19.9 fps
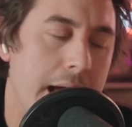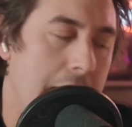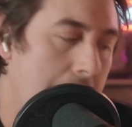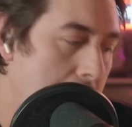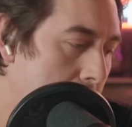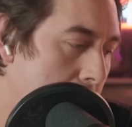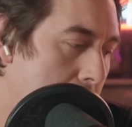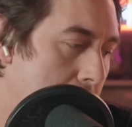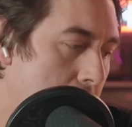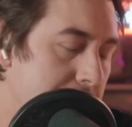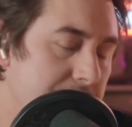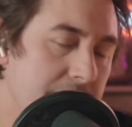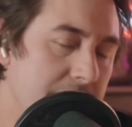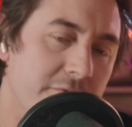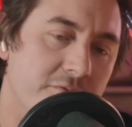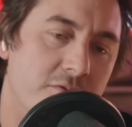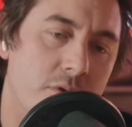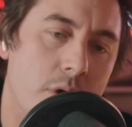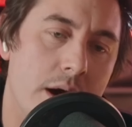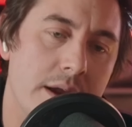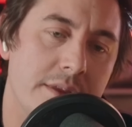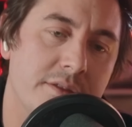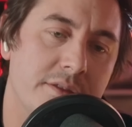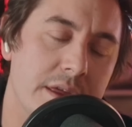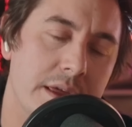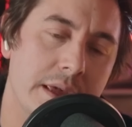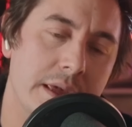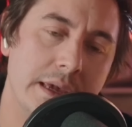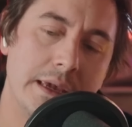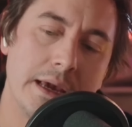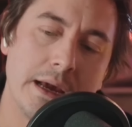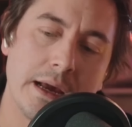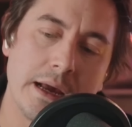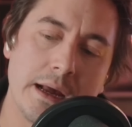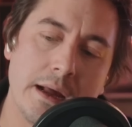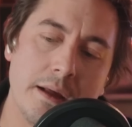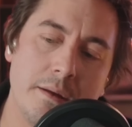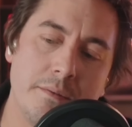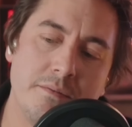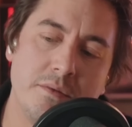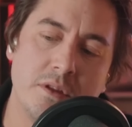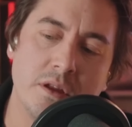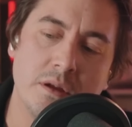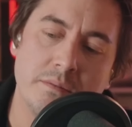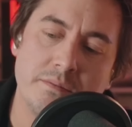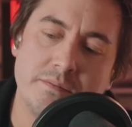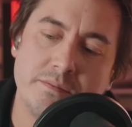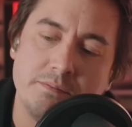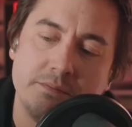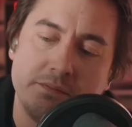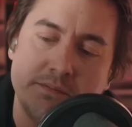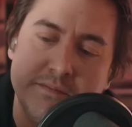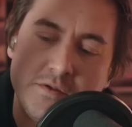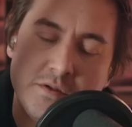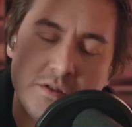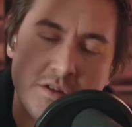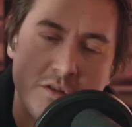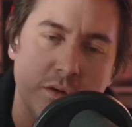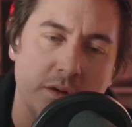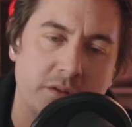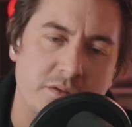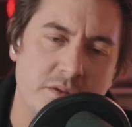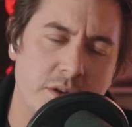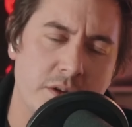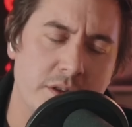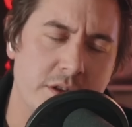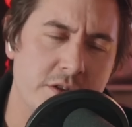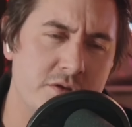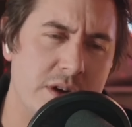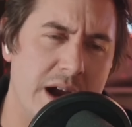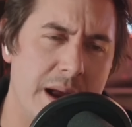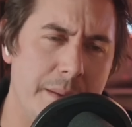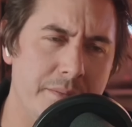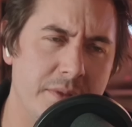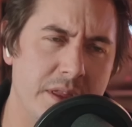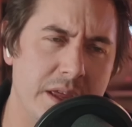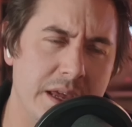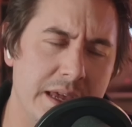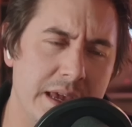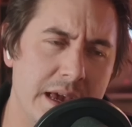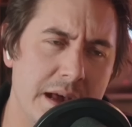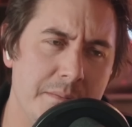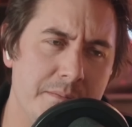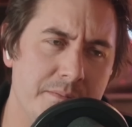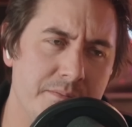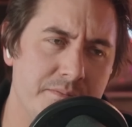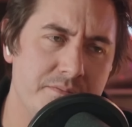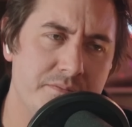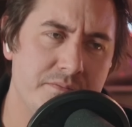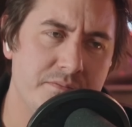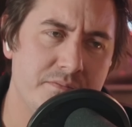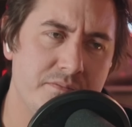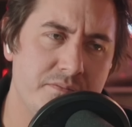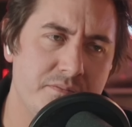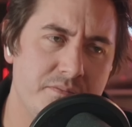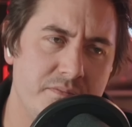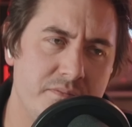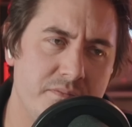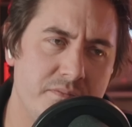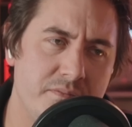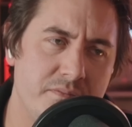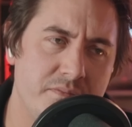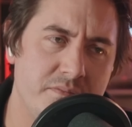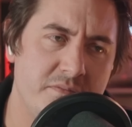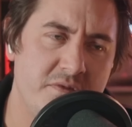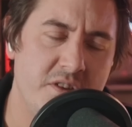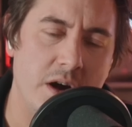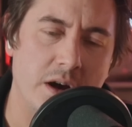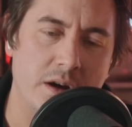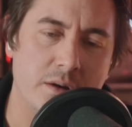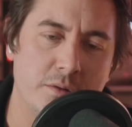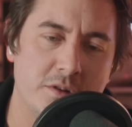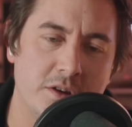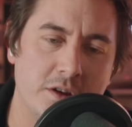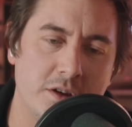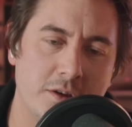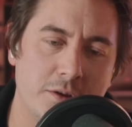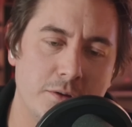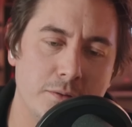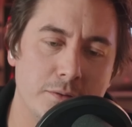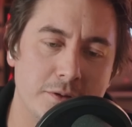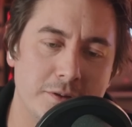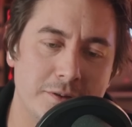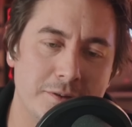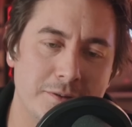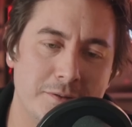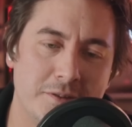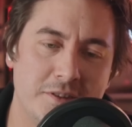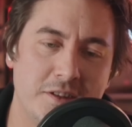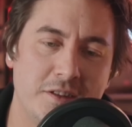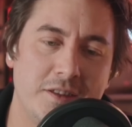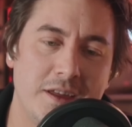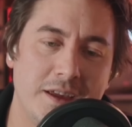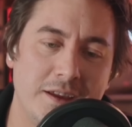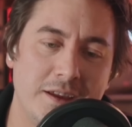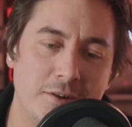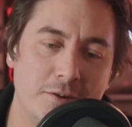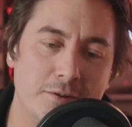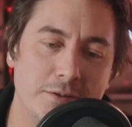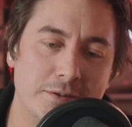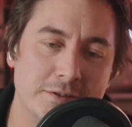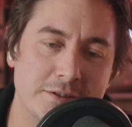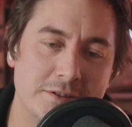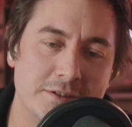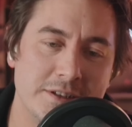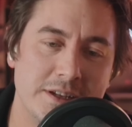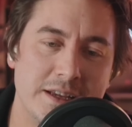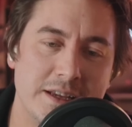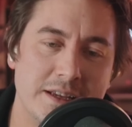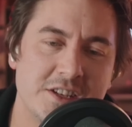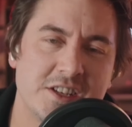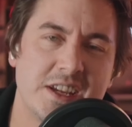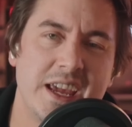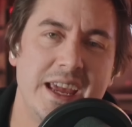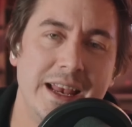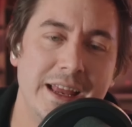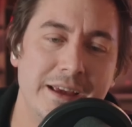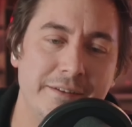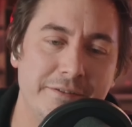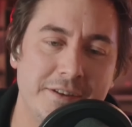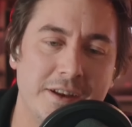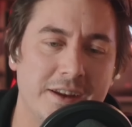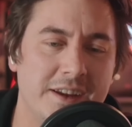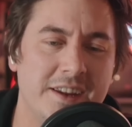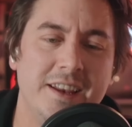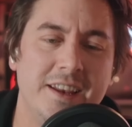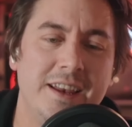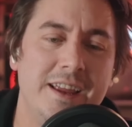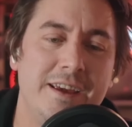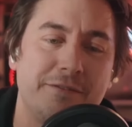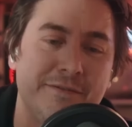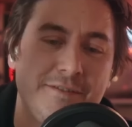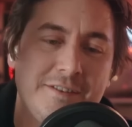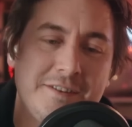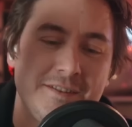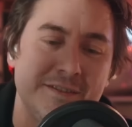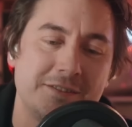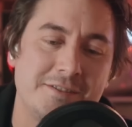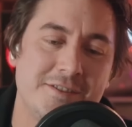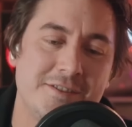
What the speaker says: and then ride the sort of, not the tram, the what's it called? What's the thing called? Ski lift, like a lift,